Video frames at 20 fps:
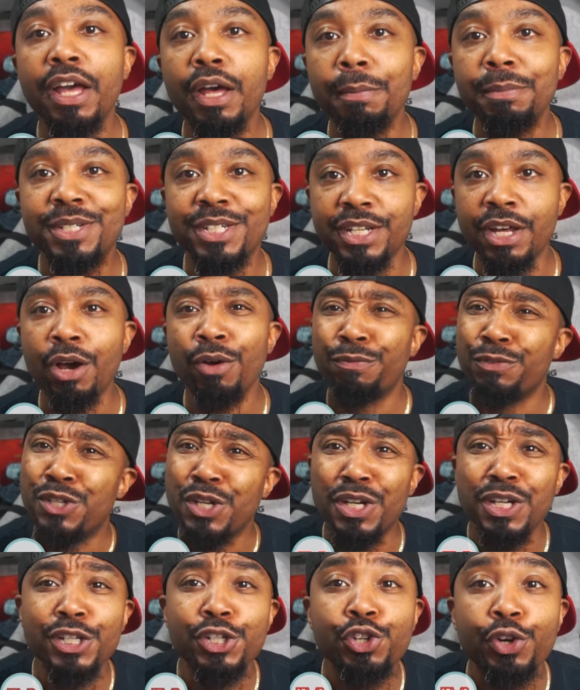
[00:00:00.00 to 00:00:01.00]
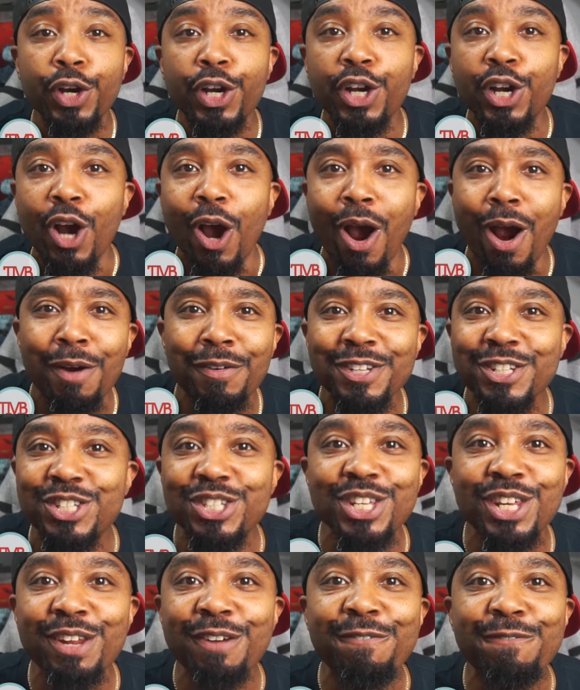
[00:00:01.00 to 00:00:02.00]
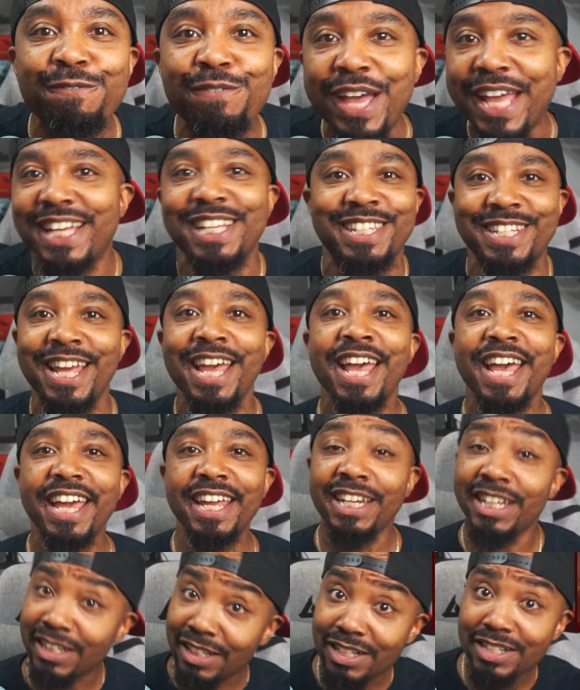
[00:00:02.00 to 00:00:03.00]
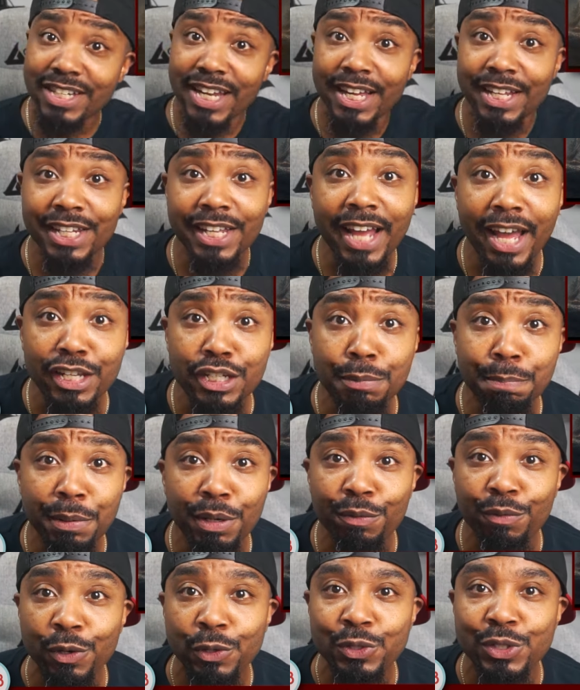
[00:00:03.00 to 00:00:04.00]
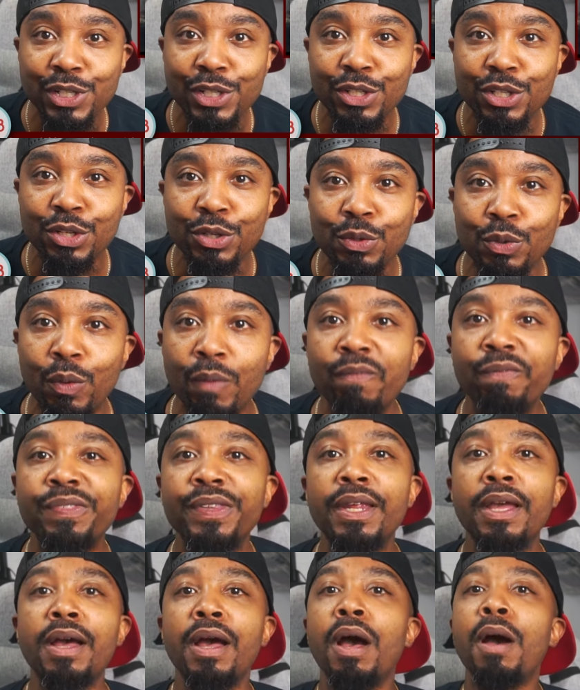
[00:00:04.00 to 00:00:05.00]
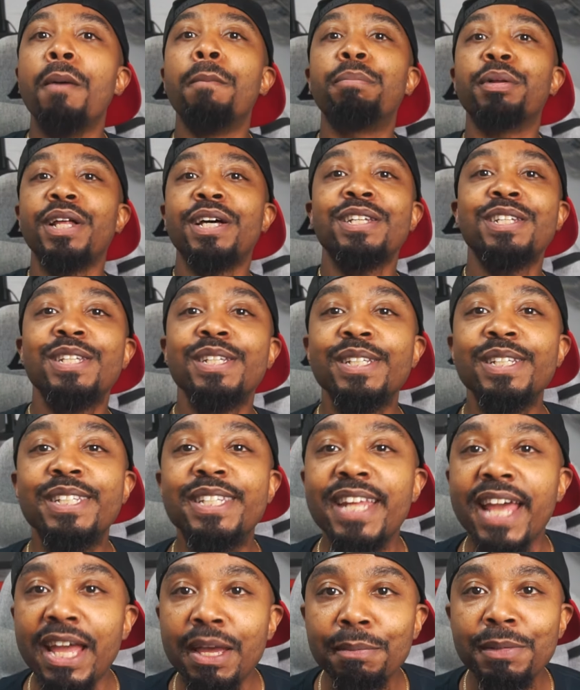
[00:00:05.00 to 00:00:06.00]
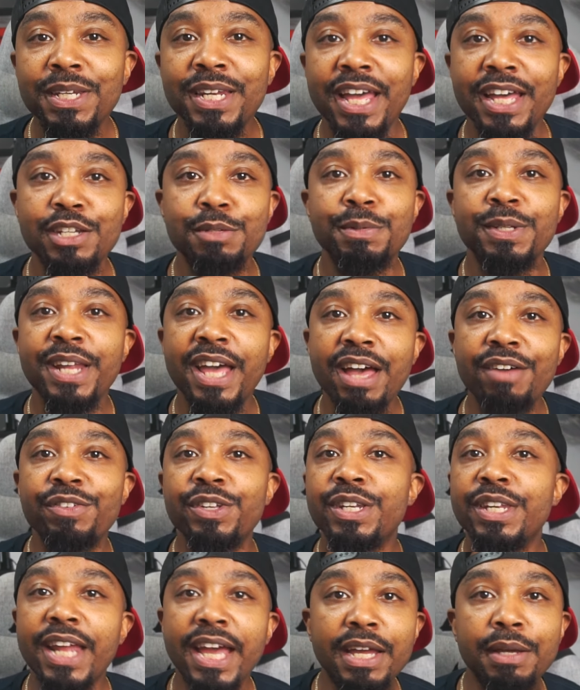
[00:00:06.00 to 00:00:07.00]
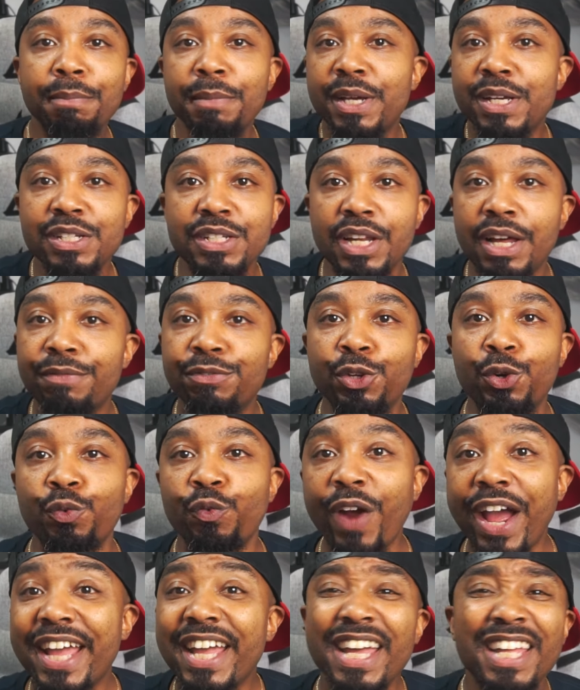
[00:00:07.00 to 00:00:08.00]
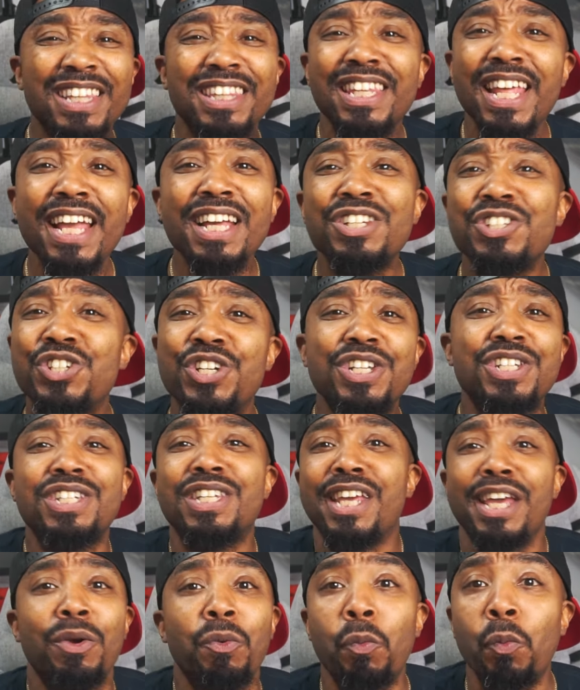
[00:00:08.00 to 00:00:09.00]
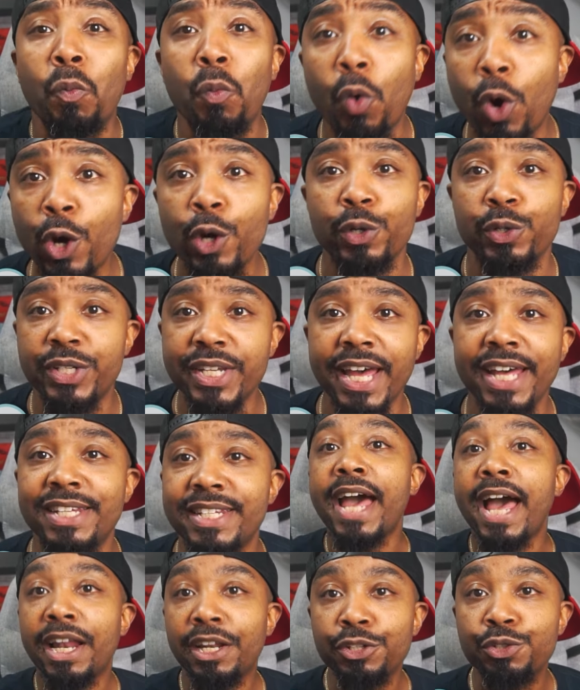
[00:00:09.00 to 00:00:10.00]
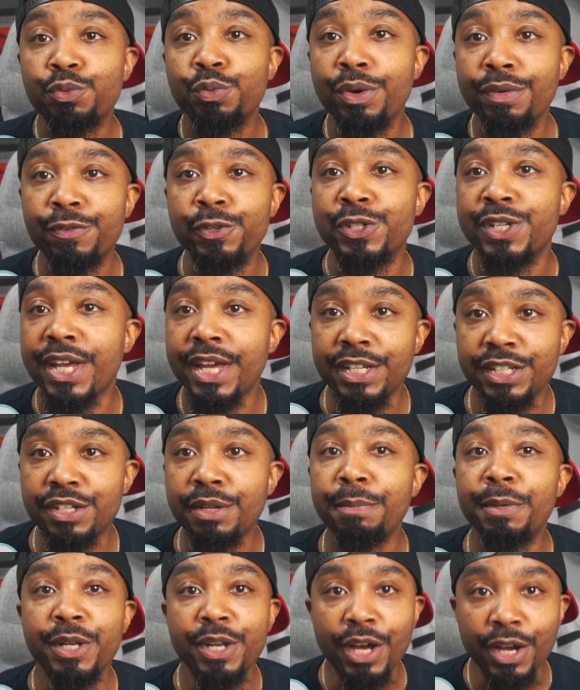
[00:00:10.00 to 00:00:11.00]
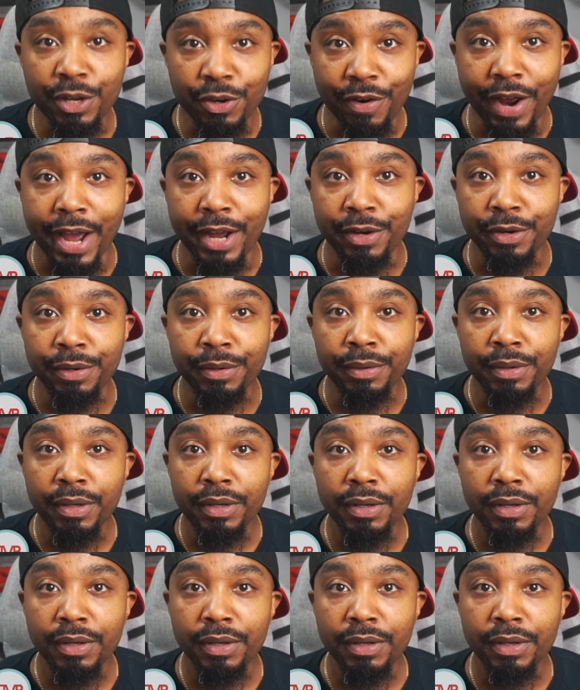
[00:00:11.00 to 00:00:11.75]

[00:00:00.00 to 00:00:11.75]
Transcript: himself took a Dracarys to the face, and he looks like he got spit roasted too. Plus, Daemon has been having nightmares left and right, and things just get worse as Alys Rivers hands him a nutcracker.